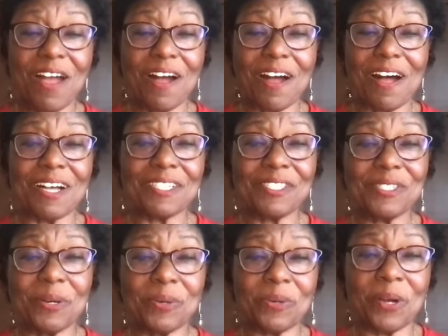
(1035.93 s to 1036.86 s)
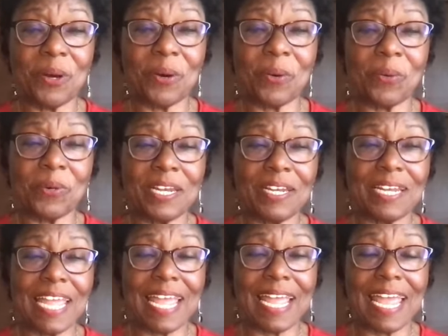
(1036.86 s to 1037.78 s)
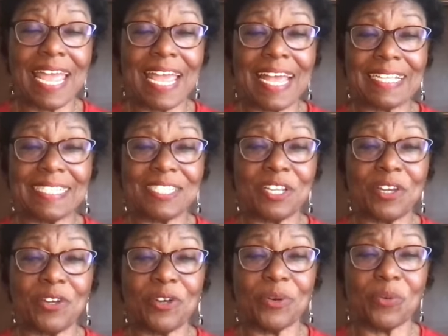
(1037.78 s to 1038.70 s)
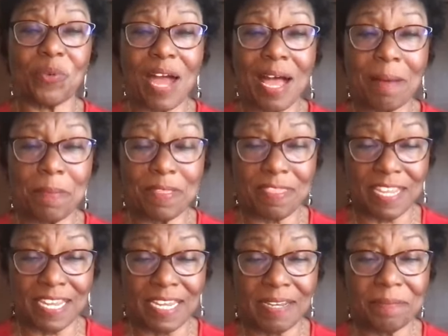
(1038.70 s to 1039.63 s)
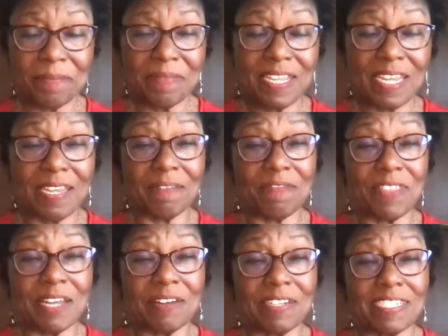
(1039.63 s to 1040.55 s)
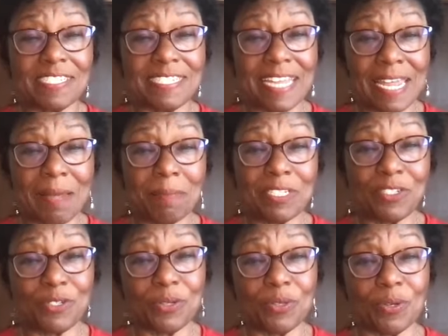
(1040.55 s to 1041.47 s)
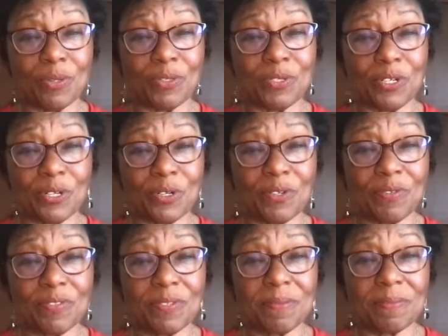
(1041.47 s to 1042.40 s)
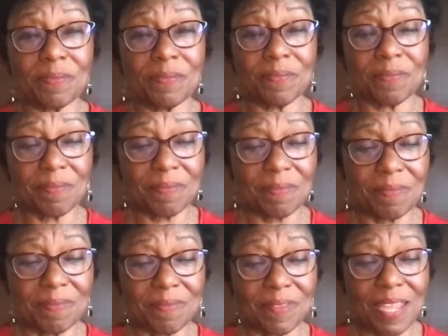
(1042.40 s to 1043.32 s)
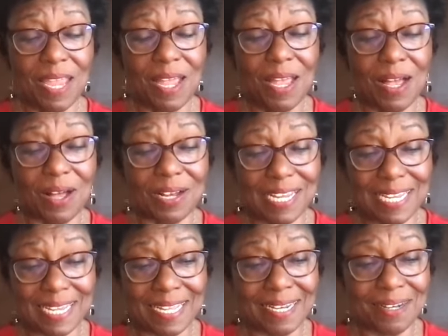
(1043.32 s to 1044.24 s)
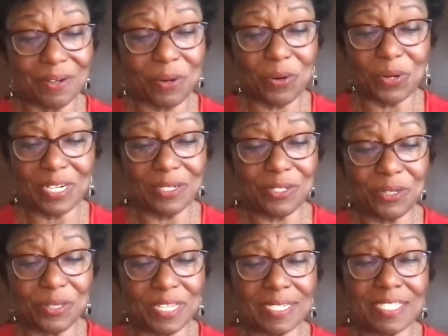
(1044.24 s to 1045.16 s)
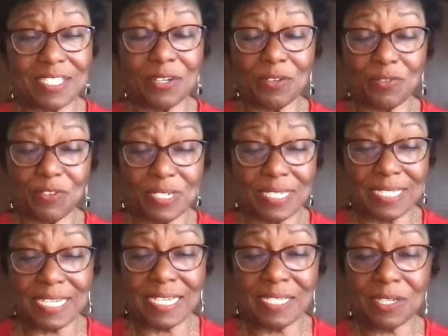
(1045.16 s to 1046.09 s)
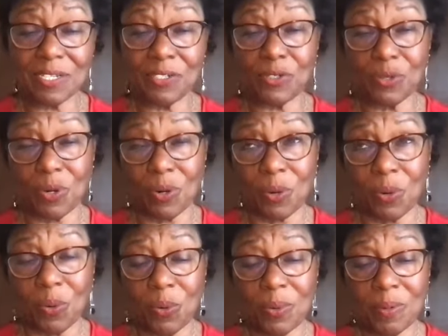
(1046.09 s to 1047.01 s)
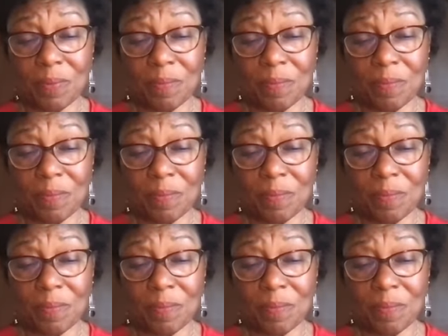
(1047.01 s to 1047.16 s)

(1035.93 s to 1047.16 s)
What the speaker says: also known as neuropathy, if there is damage to those nerves. Again, according to the Center for Disease Control,